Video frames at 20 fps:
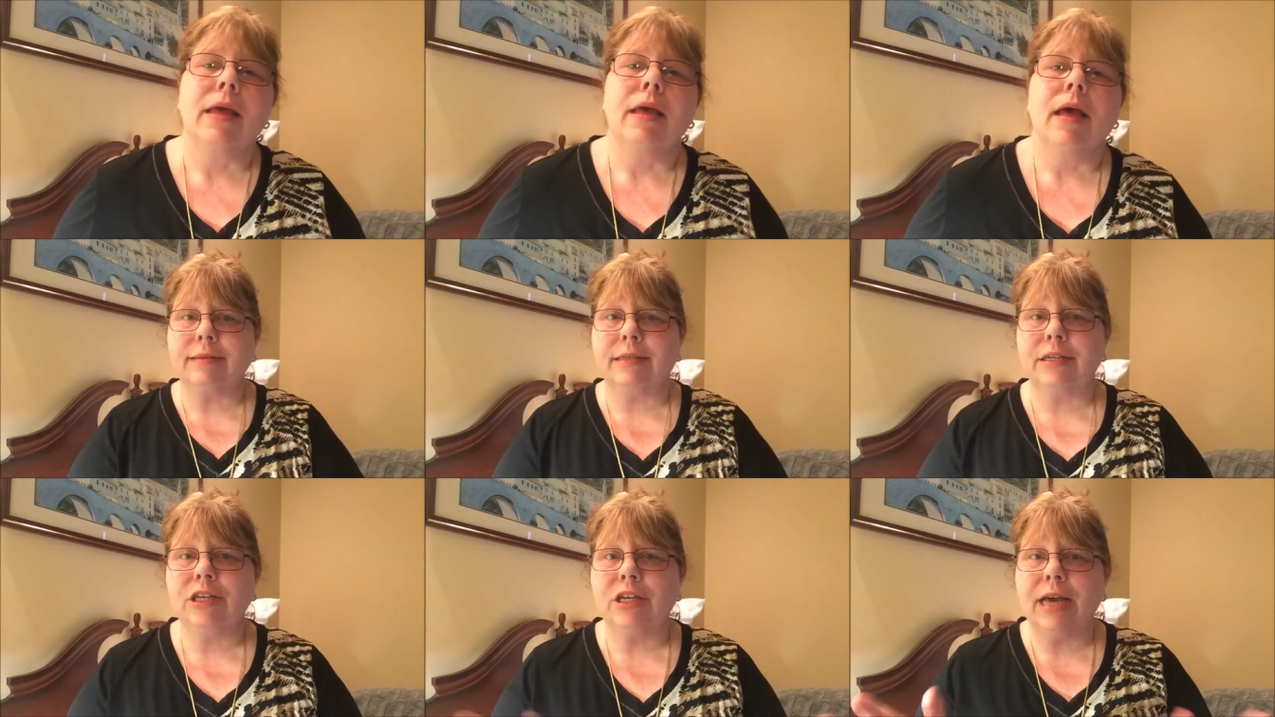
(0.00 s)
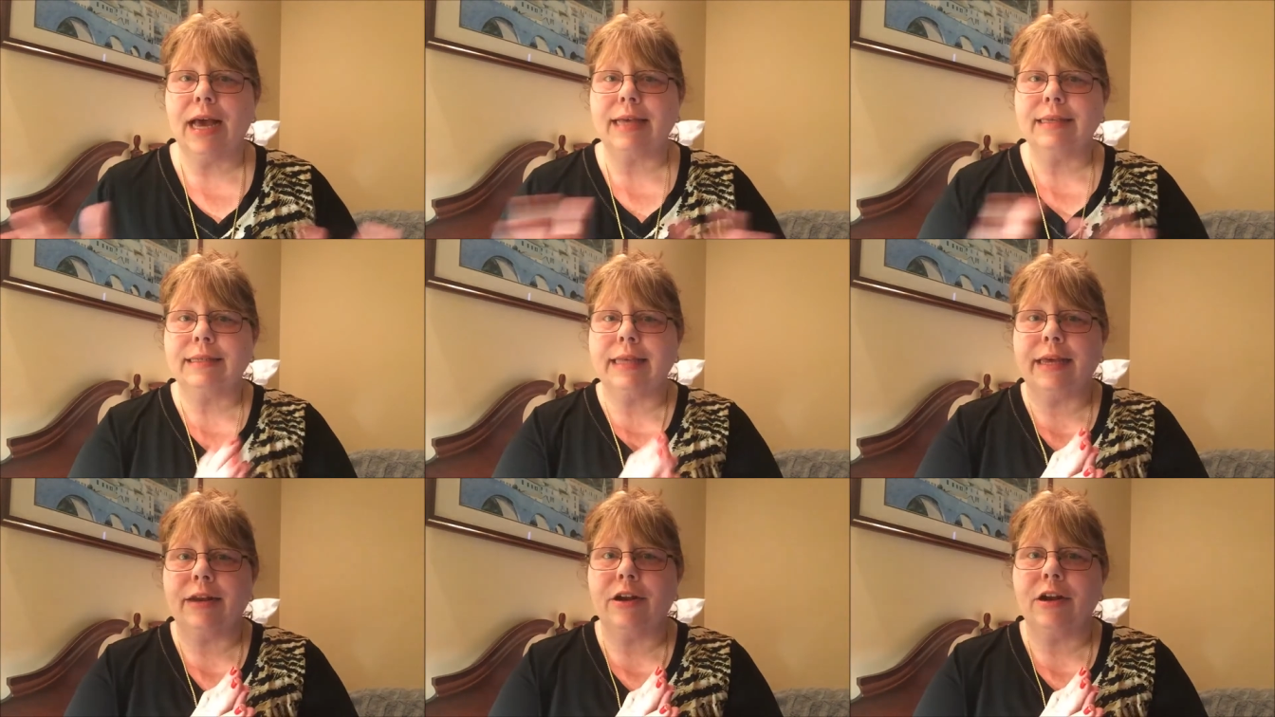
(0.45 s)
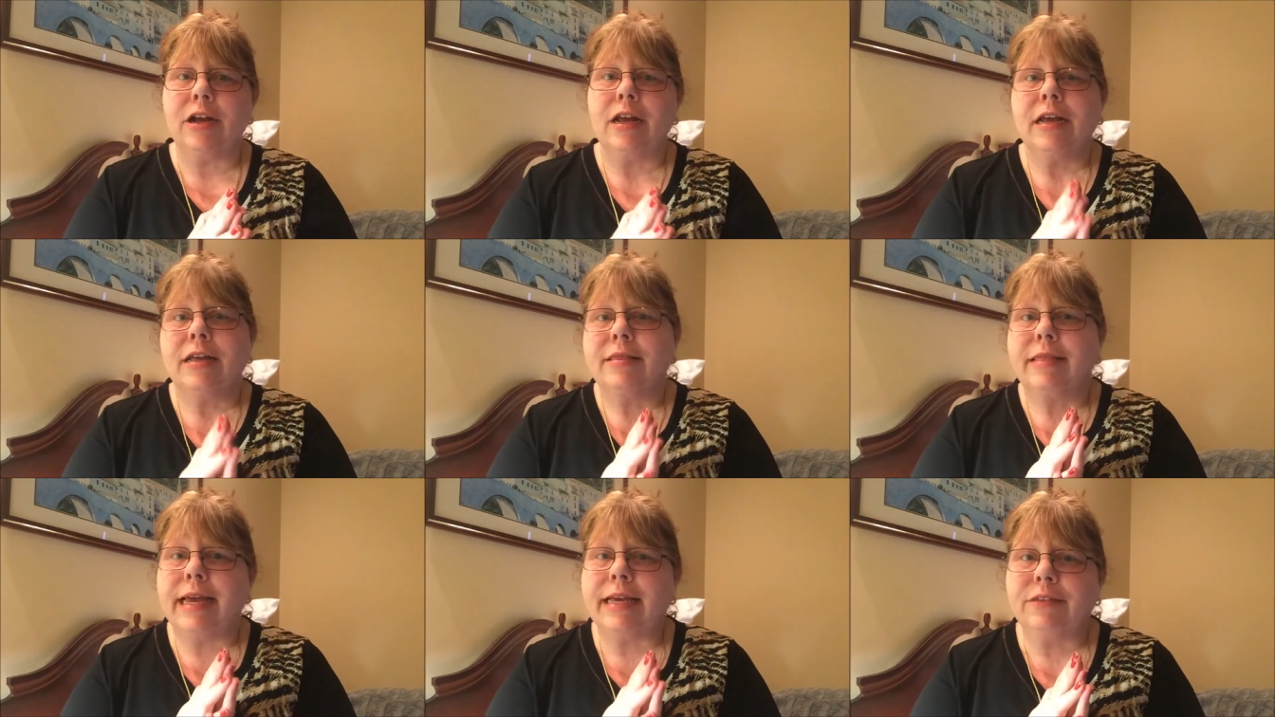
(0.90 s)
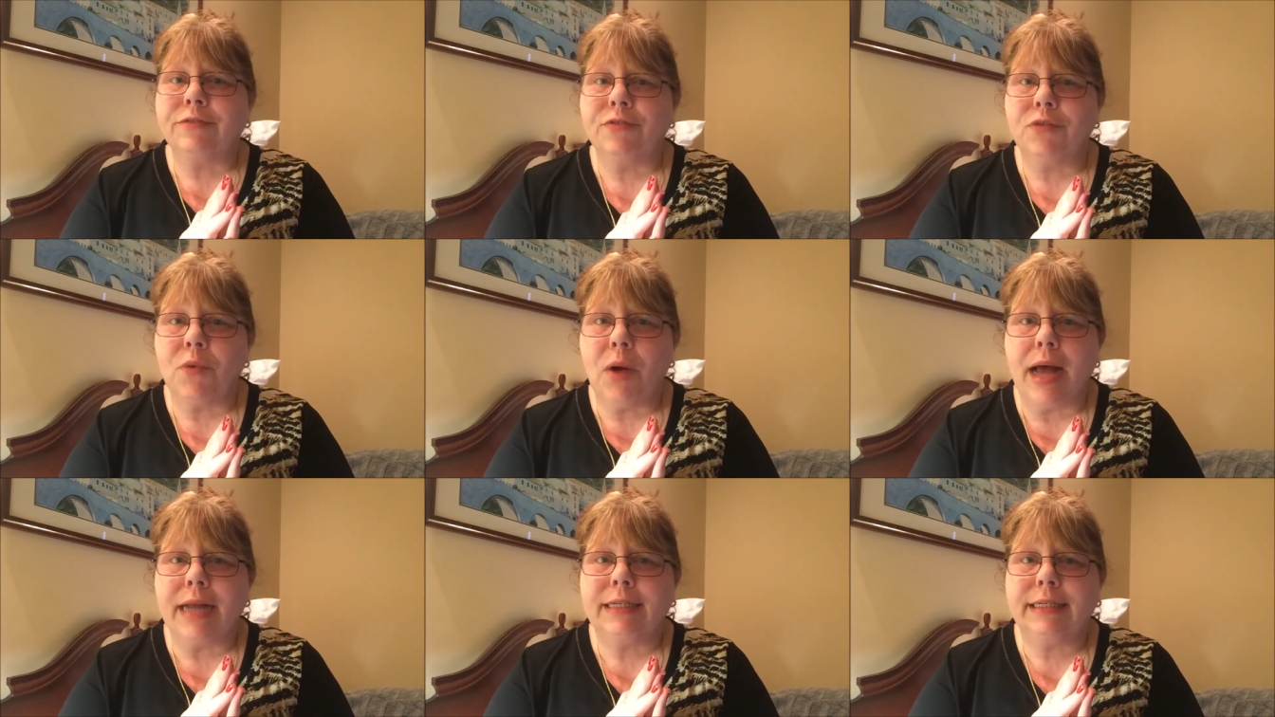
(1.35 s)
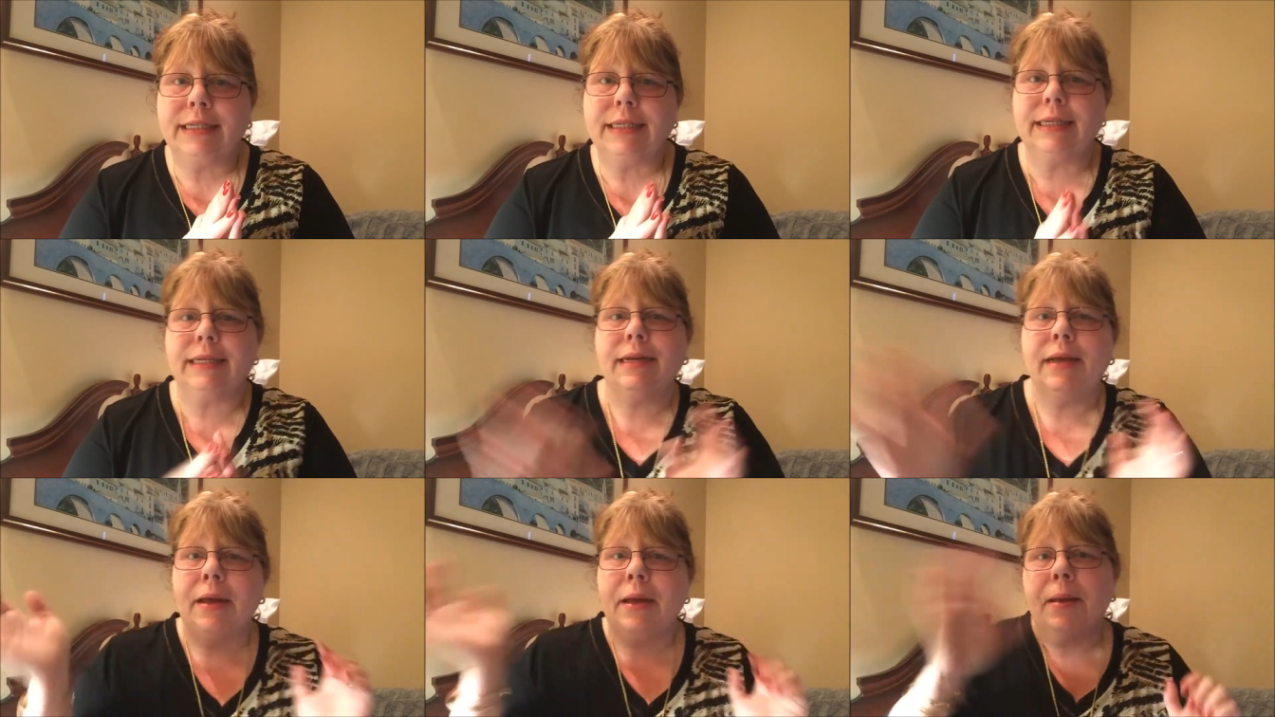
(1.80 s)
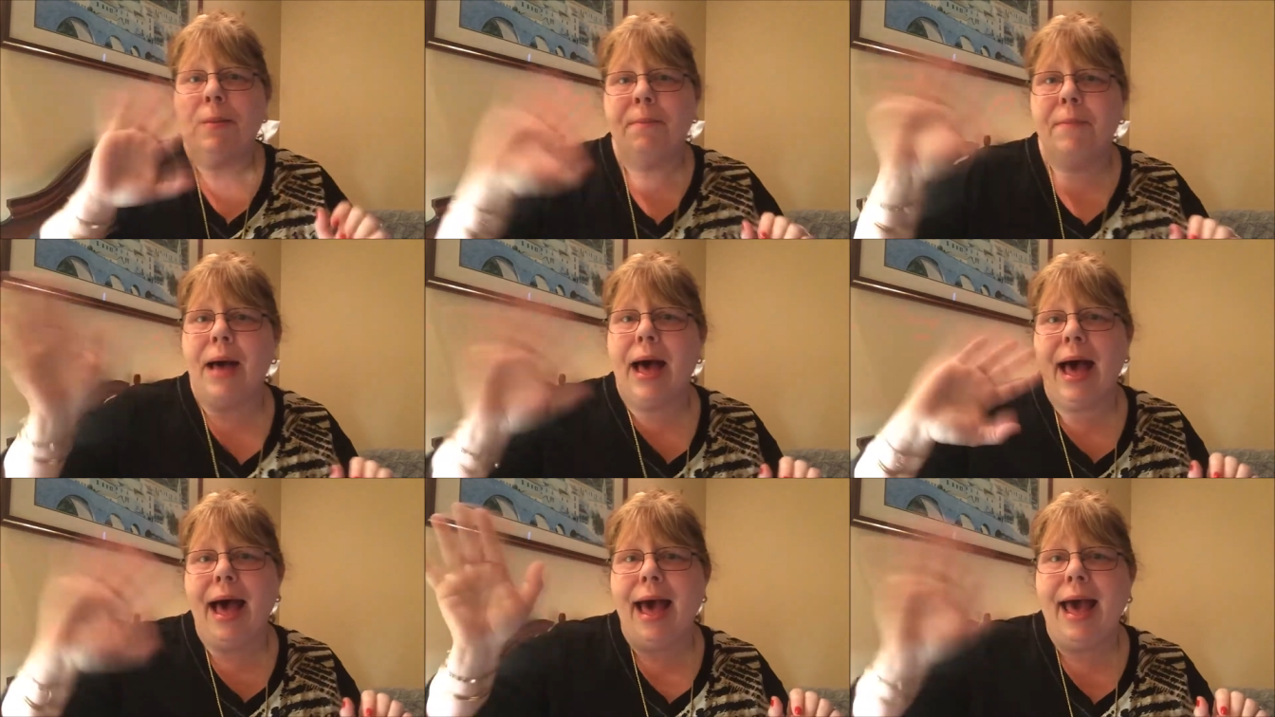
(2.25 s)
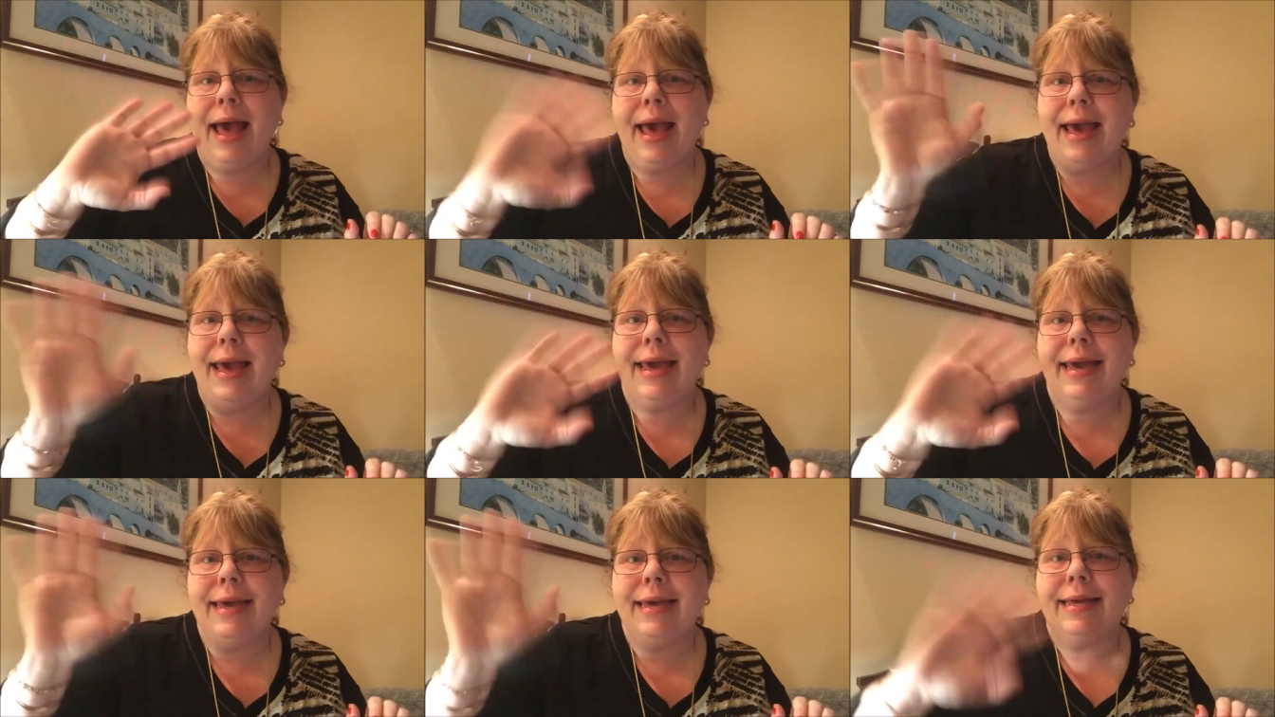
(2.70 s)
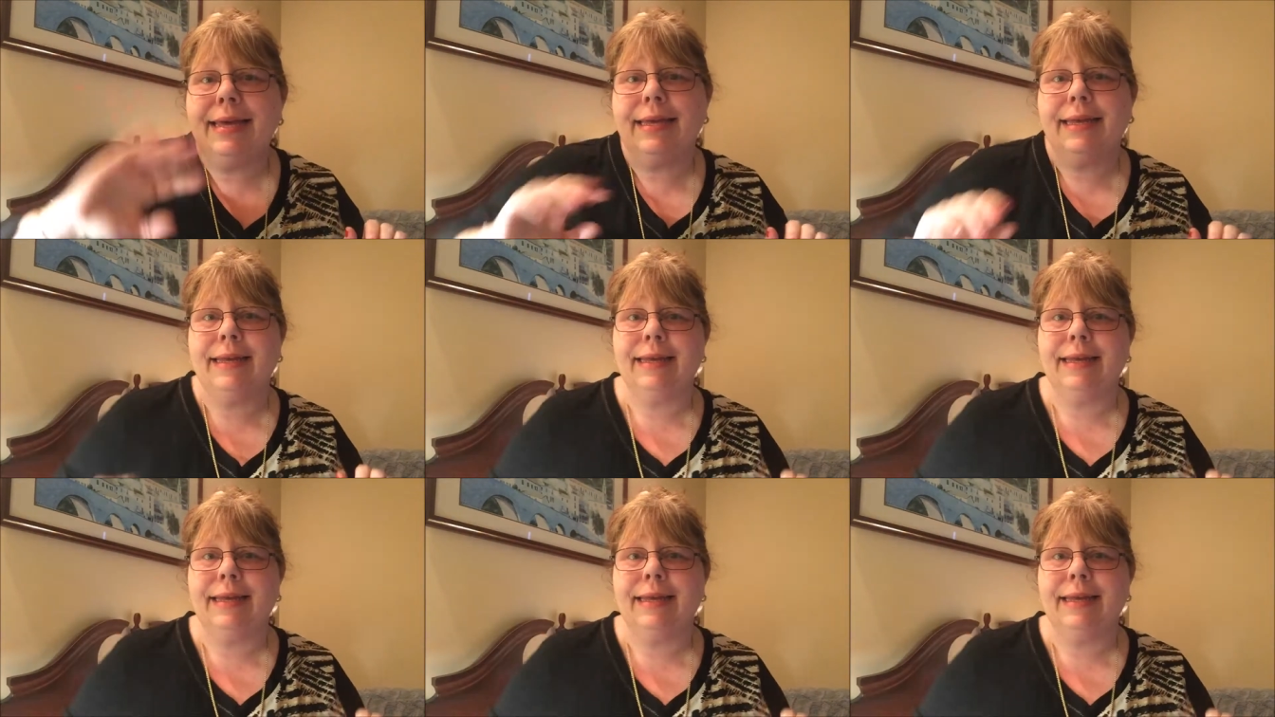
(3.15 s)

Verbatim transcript: I'll see you guys later. Thanks for watching. Bye.